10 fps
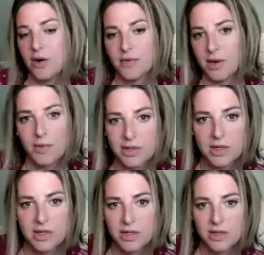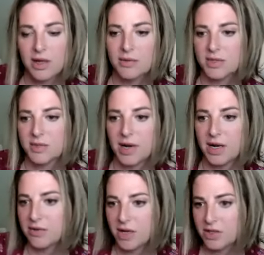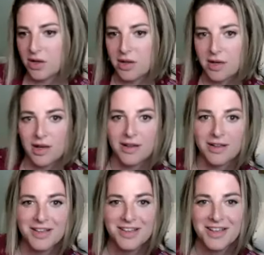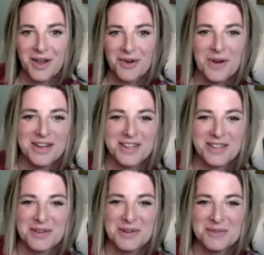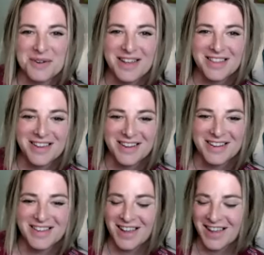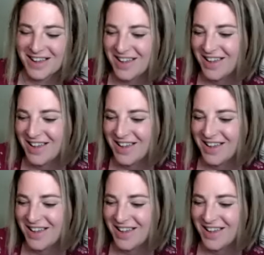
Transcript: know if that resonates on that just but I, I saw that and i i wanted I to throw it. in what i thought yeah